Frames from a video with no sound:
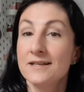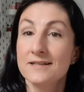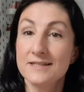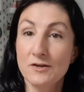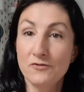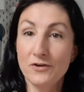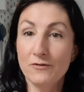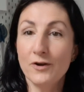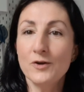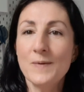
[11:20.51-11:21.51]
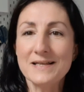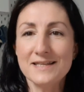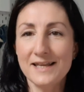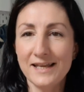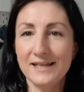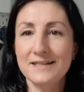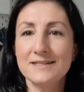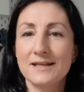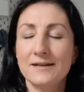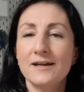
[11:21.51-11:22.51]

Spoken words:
Sylvia robe, as it is,